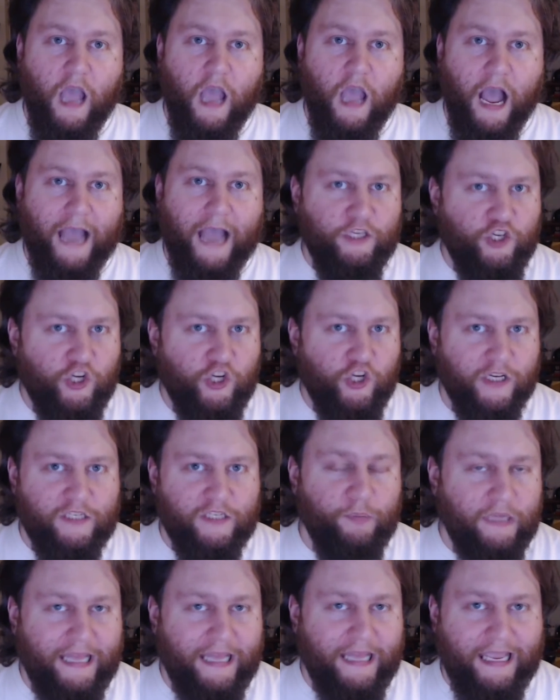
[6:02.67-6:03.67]
I
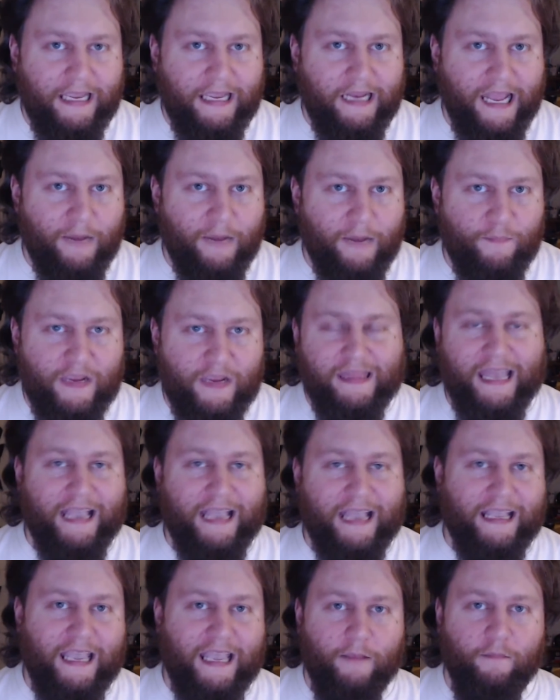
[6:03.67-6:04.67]
just played and beat
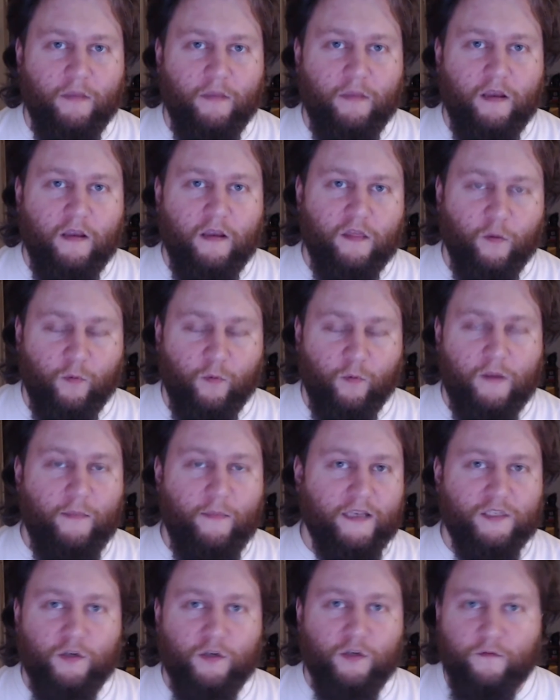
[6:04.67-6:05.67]
that game, the
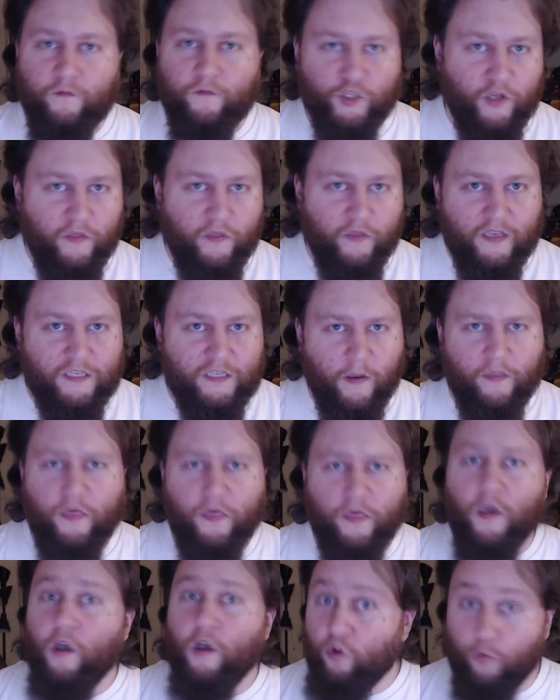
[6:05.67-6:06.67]
remastered version this
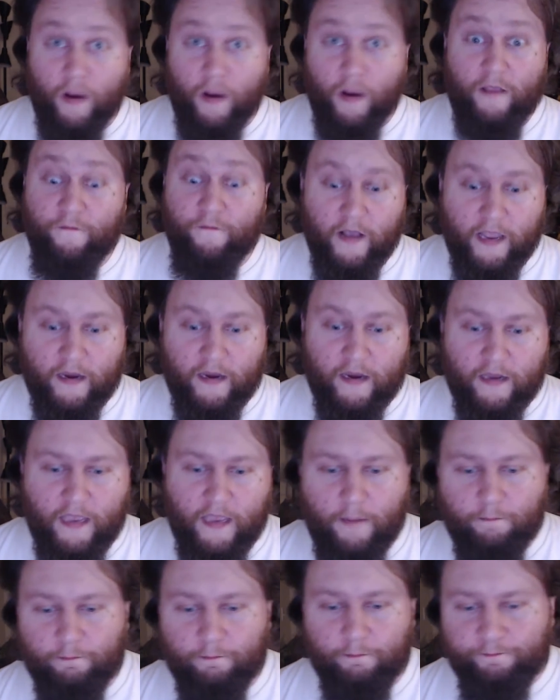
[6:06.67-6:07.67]
month. Great fucking
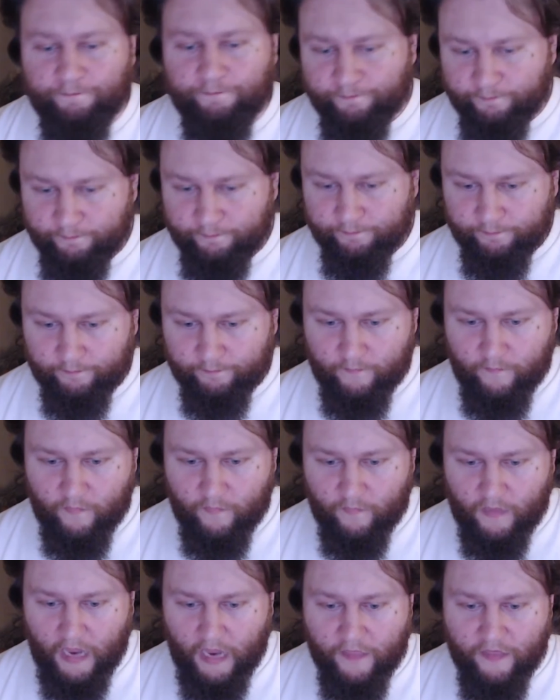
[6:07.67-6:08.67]
game.
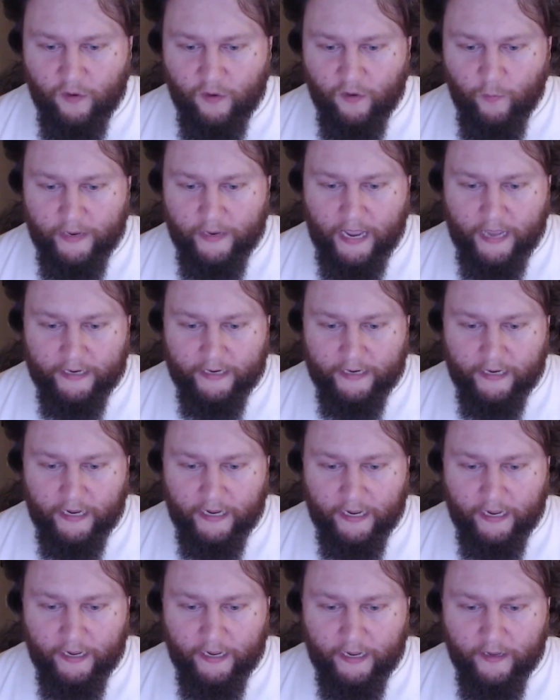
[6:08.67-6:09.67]
And then we
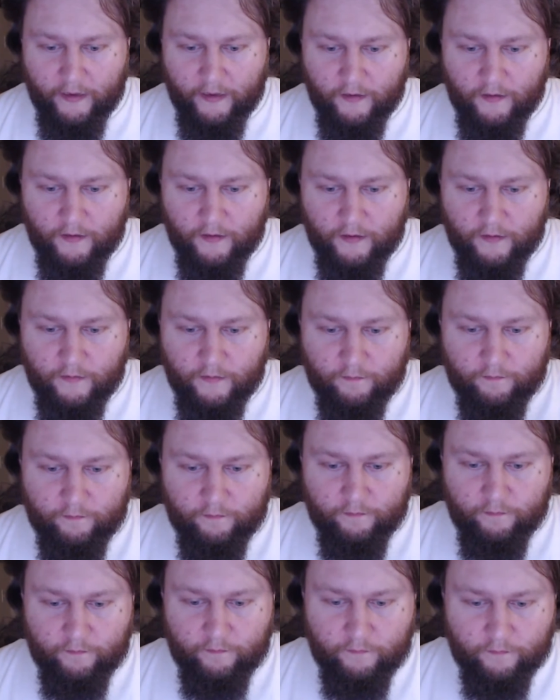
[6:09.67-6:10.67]
got
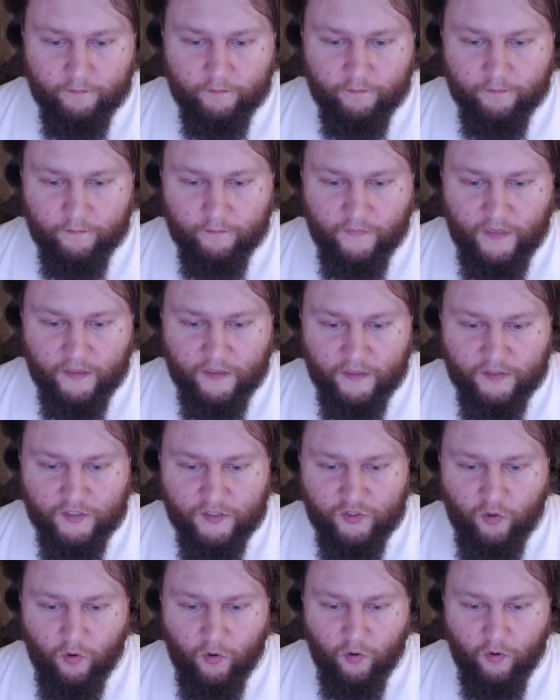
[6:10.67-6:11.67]

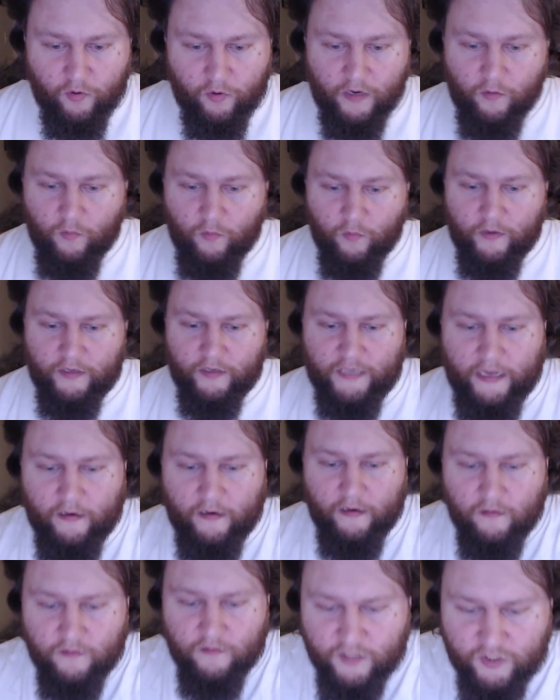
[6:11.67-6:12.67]
what is that?
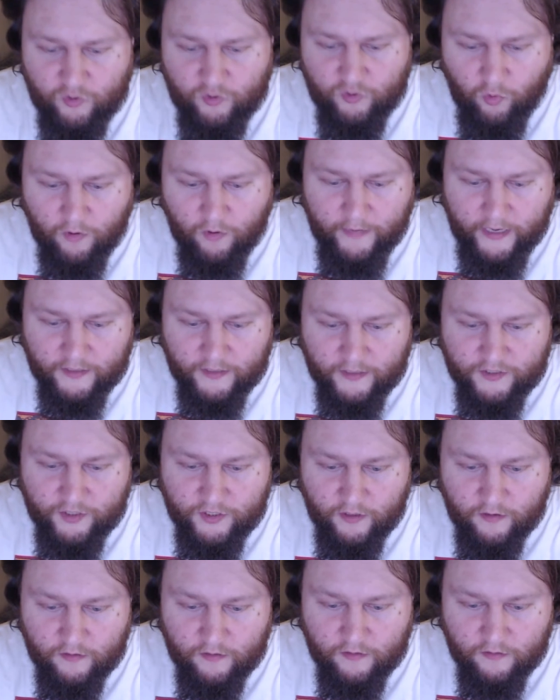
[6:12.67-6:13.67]
The Stormmancer?